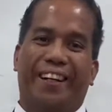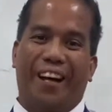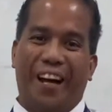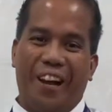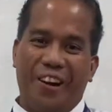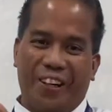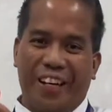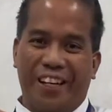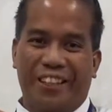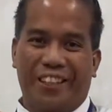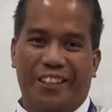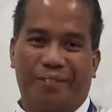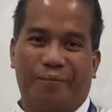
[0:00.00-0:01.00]
Hello
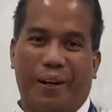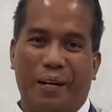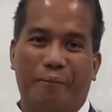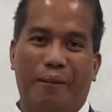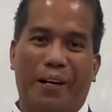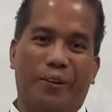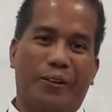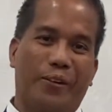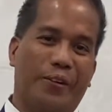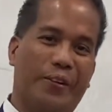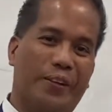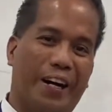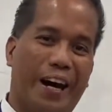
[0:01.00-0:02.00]
guys,
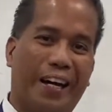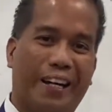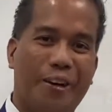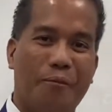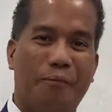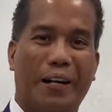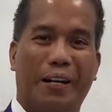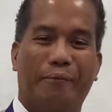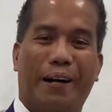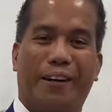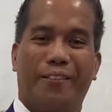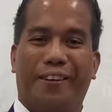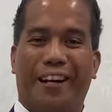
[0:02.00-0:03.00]
panibagong araw,
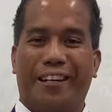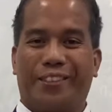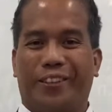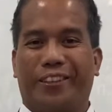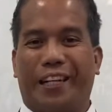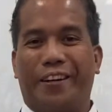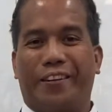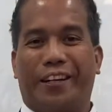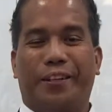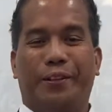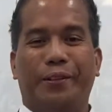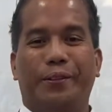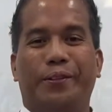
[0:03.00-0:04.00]
panibagong lesson tayo
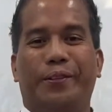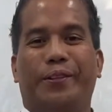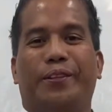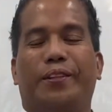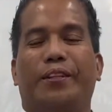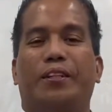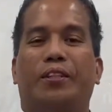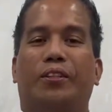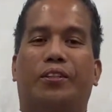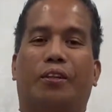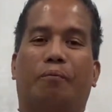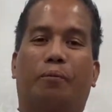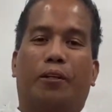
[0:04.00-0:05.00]
ngayon.
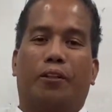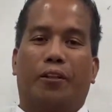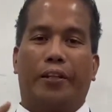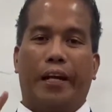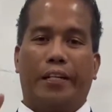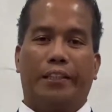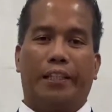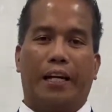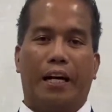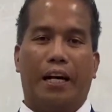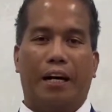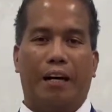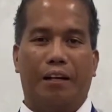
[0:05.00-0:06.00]
So for today's
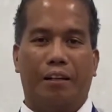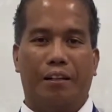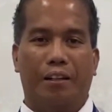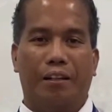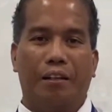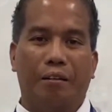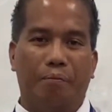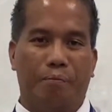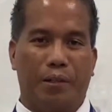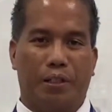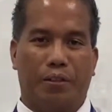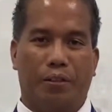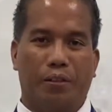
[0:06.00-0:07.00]

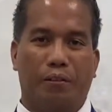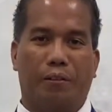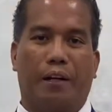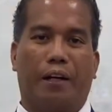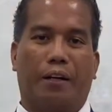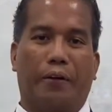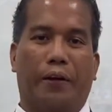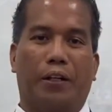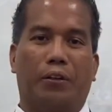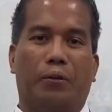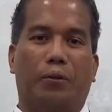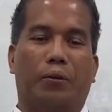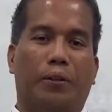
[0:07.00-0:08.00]
video, we are going
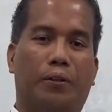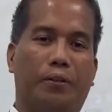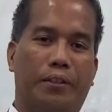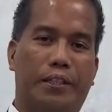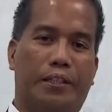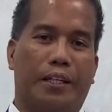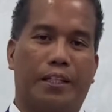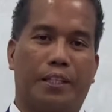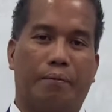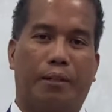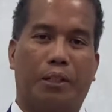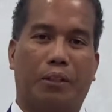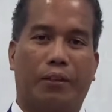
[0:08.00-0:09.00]
to discuss
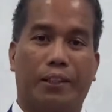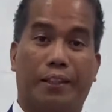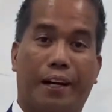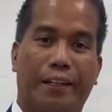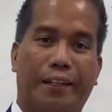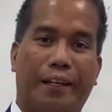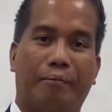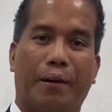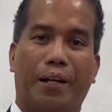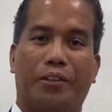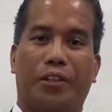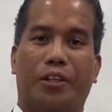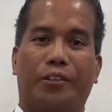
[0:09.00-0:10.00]
about quadratic
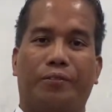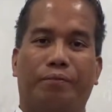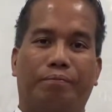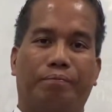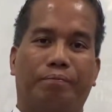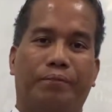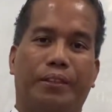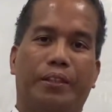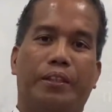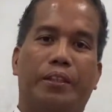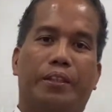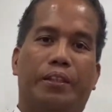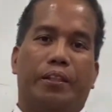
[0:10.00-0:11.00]
function.
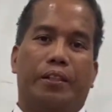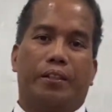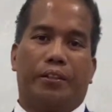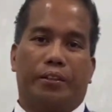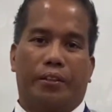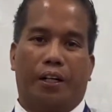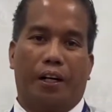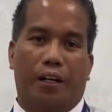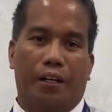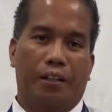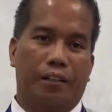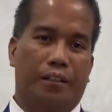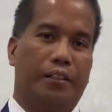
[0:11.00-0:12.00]
So
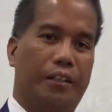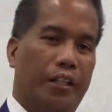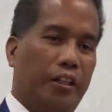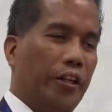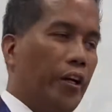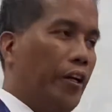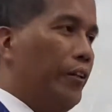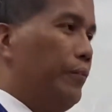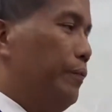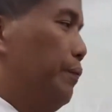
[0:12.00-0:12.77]
ito yun.